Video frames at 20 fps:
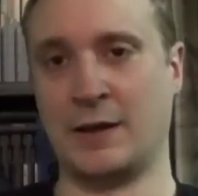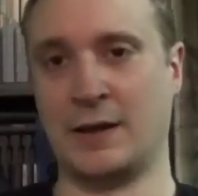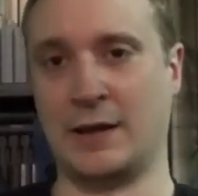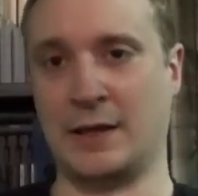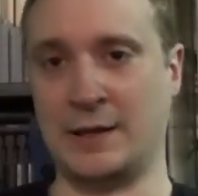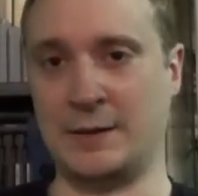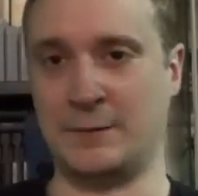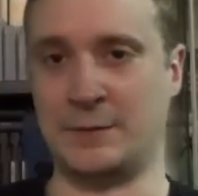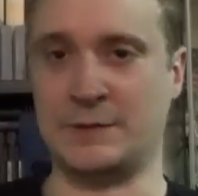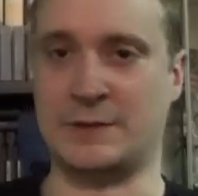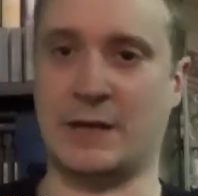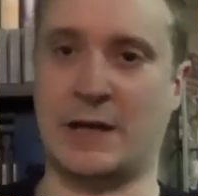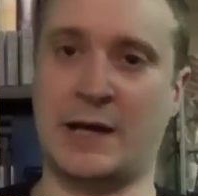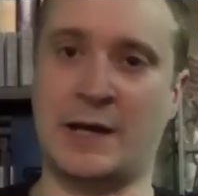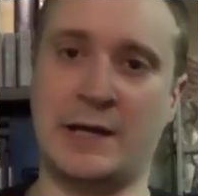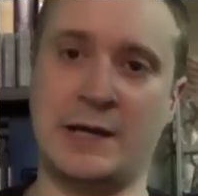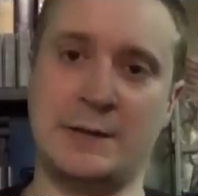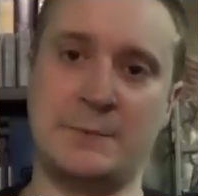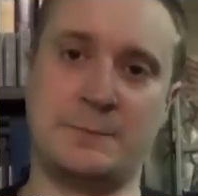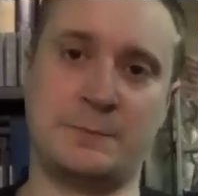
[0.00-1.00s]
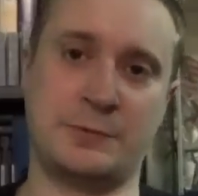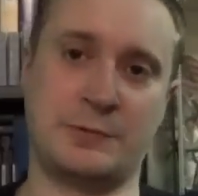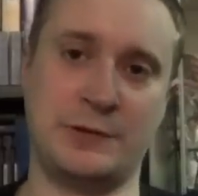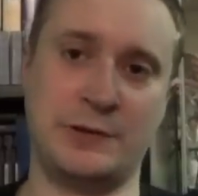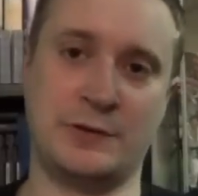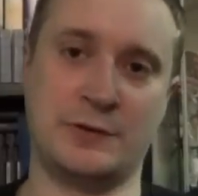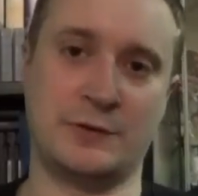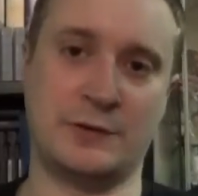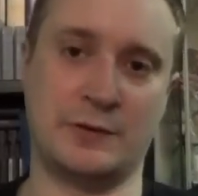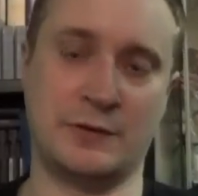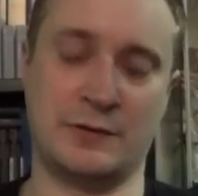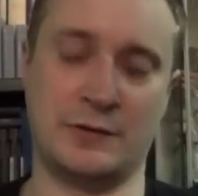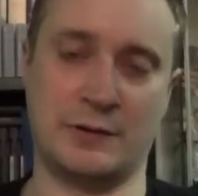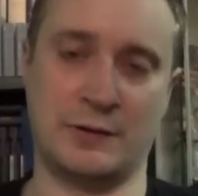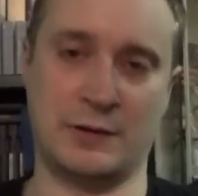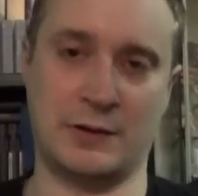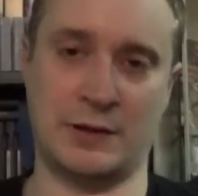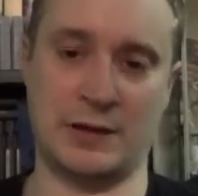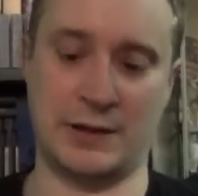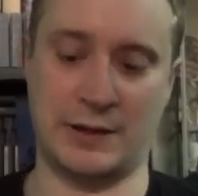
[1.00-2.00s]
anyways, I had pre-ordered
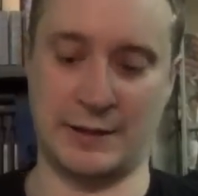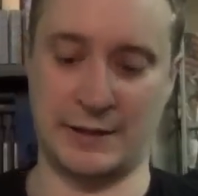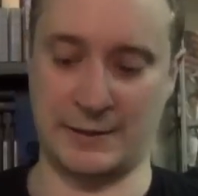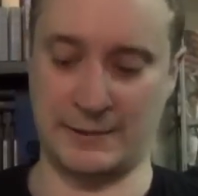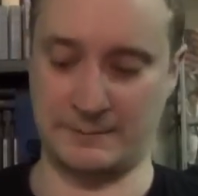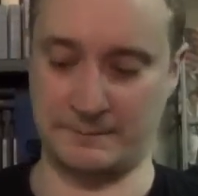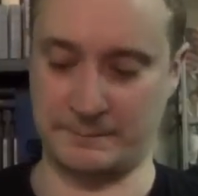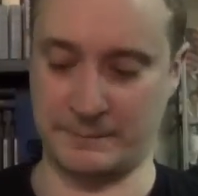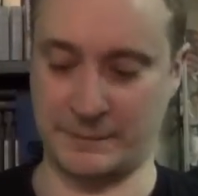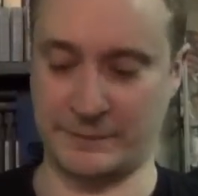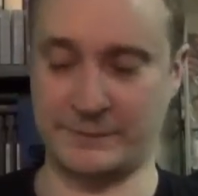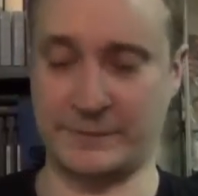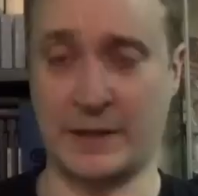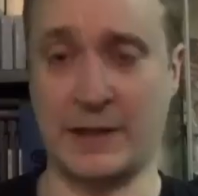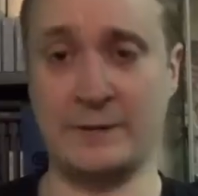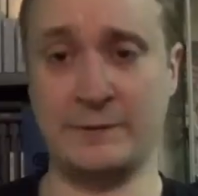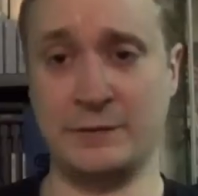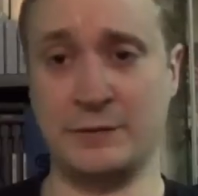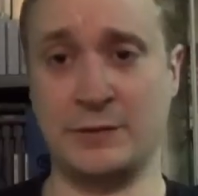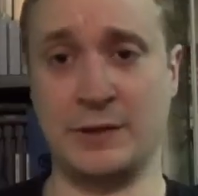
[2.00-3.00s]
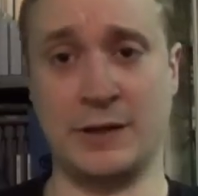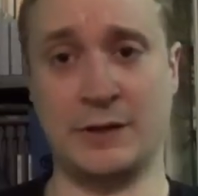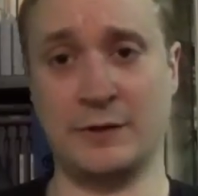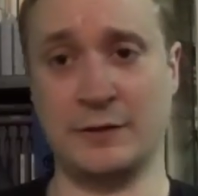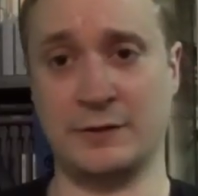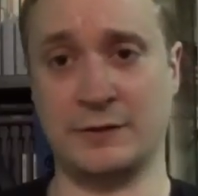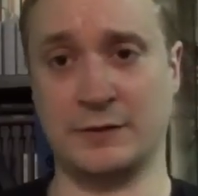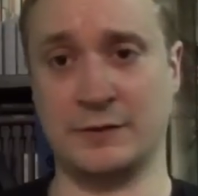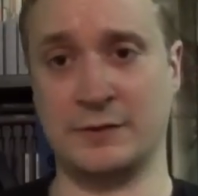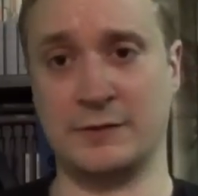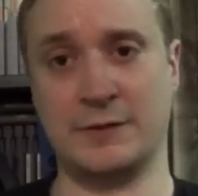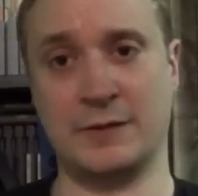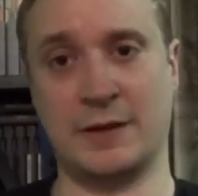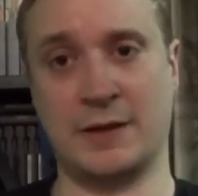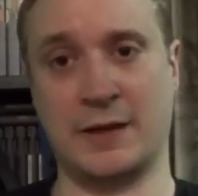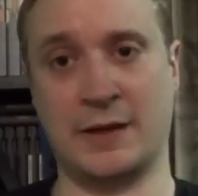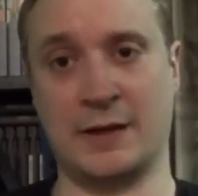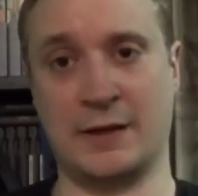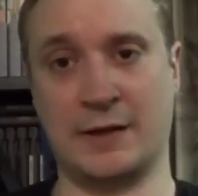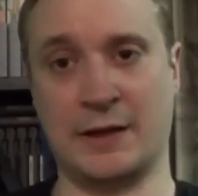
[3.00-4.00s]
five new characters,
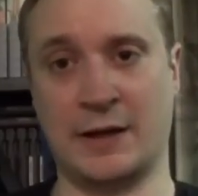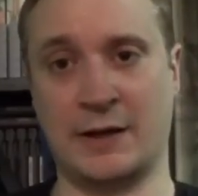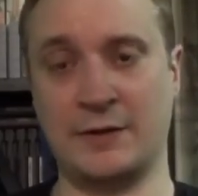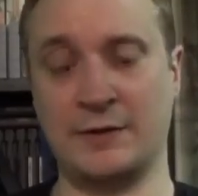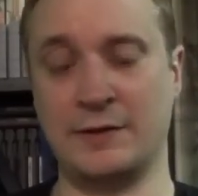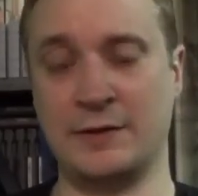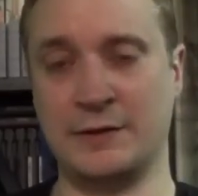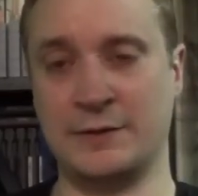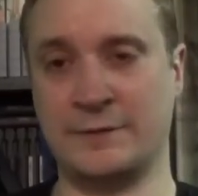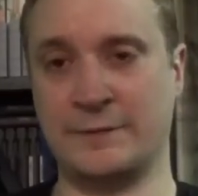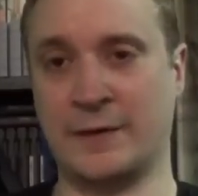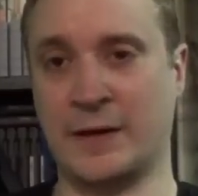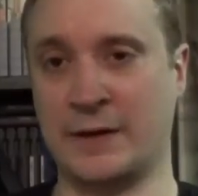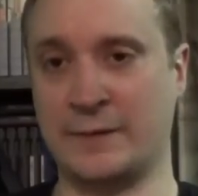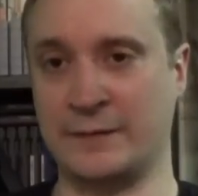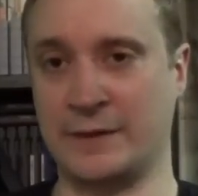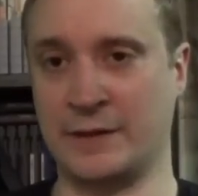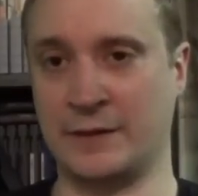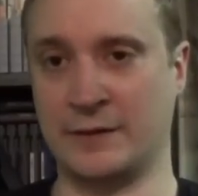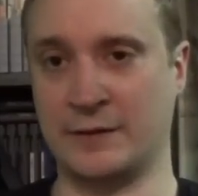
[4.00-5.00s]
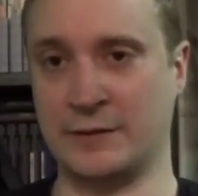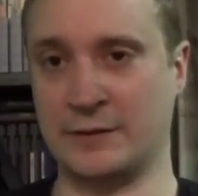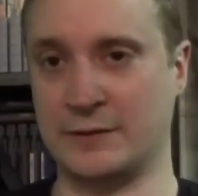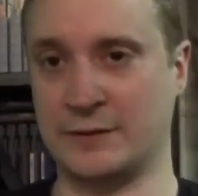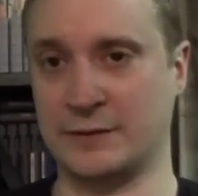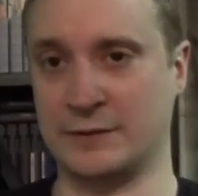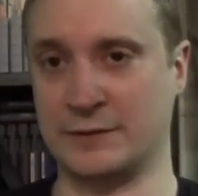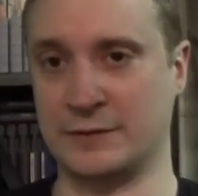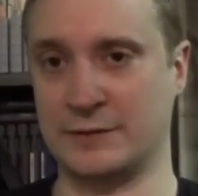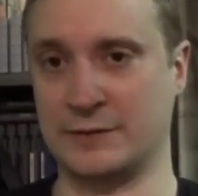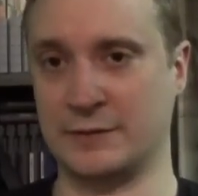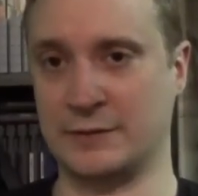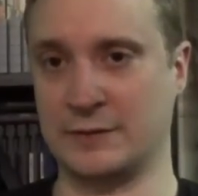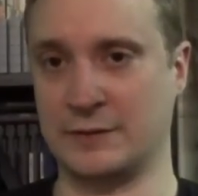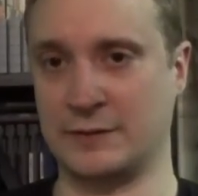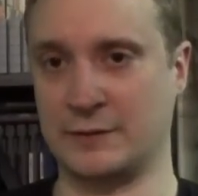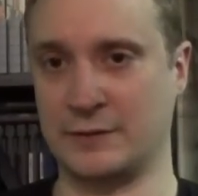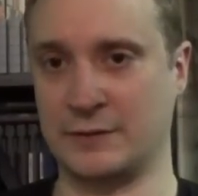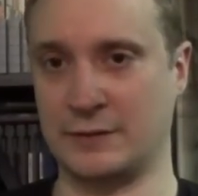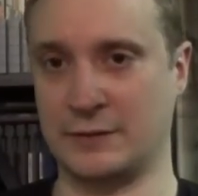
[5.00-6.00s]
and out of these five characters,
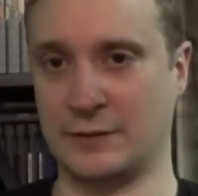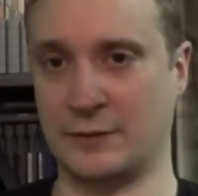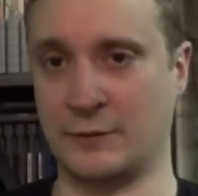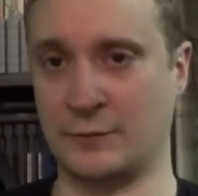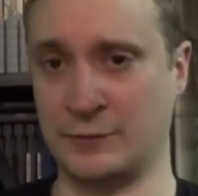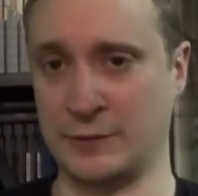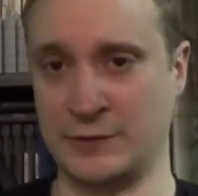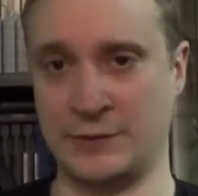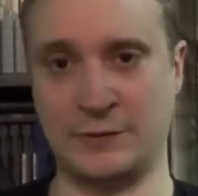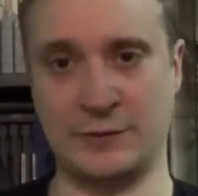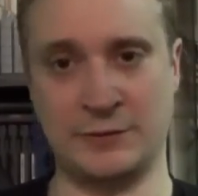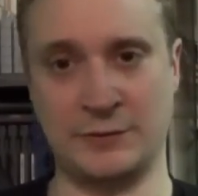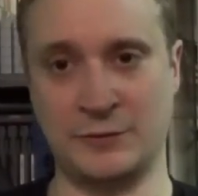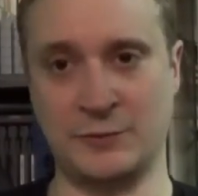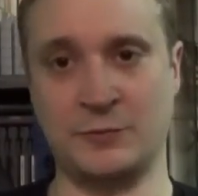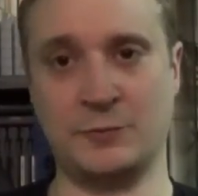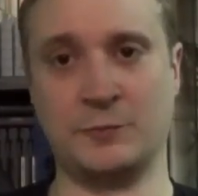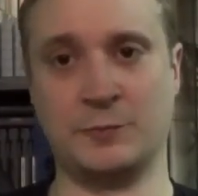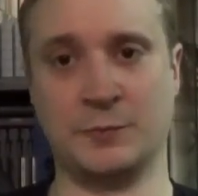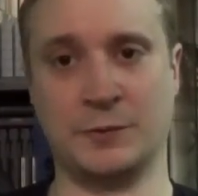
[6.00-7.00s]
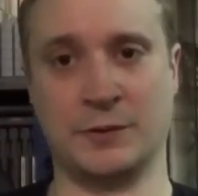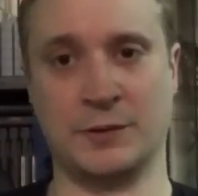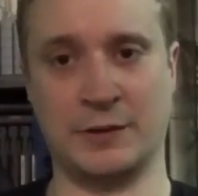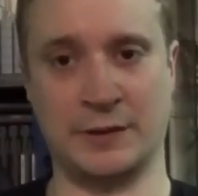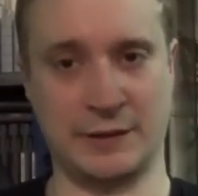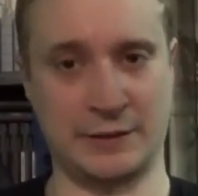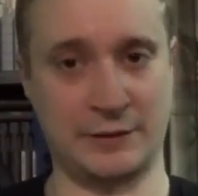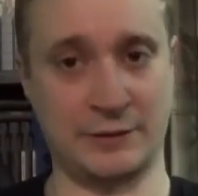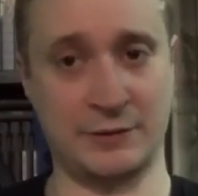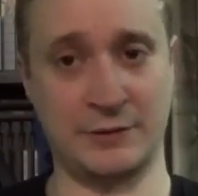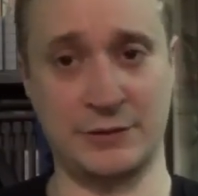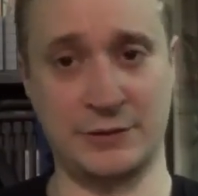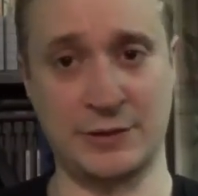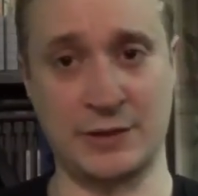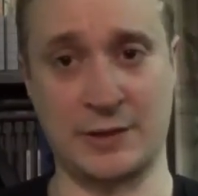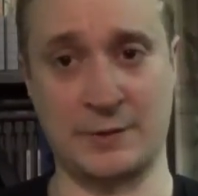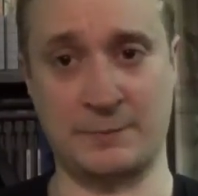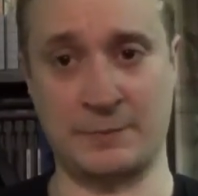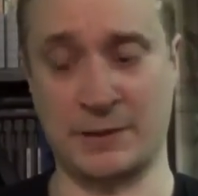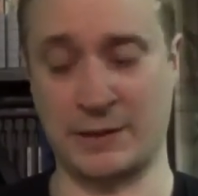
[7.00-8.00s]
only two were in good
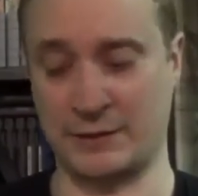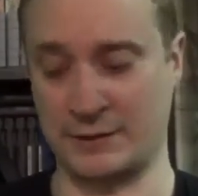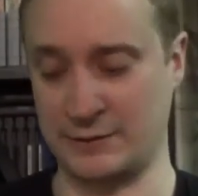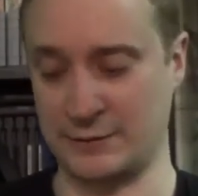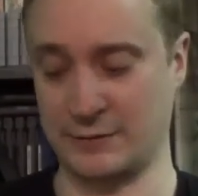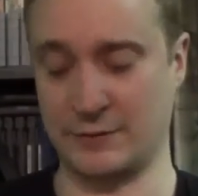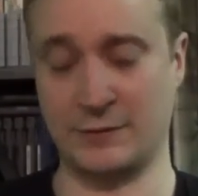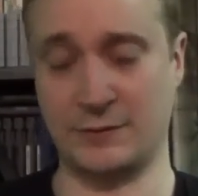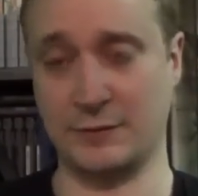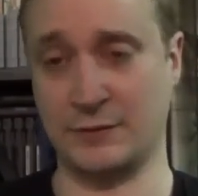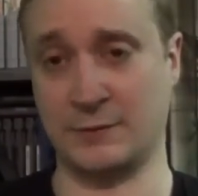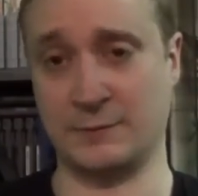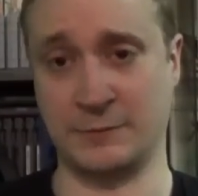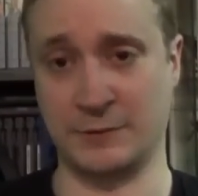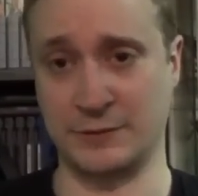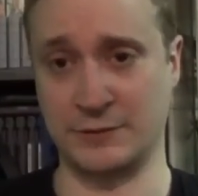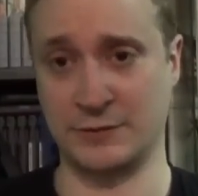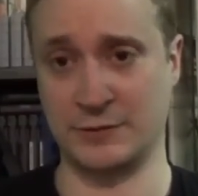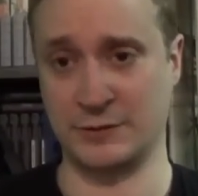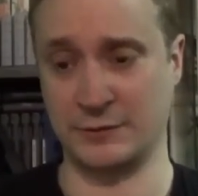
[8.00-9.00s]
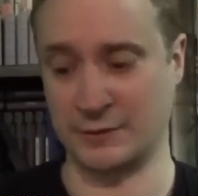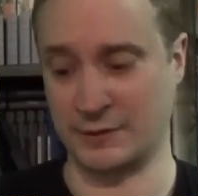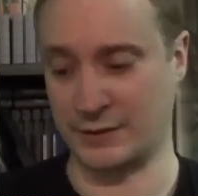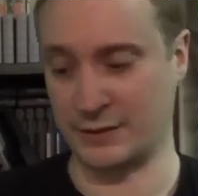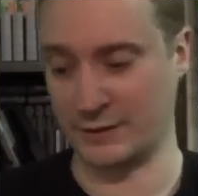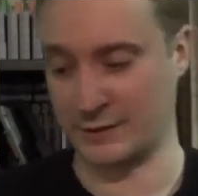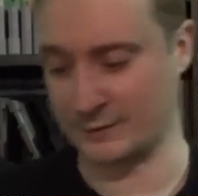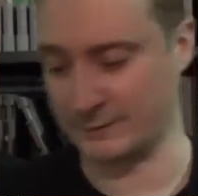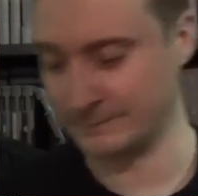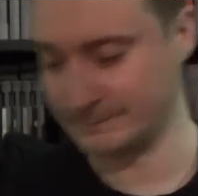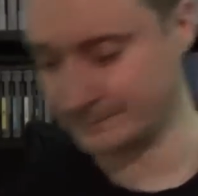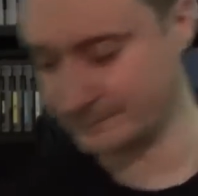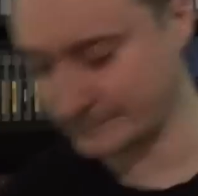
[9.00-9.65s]
shape, and these are the two I'm going to show you right now.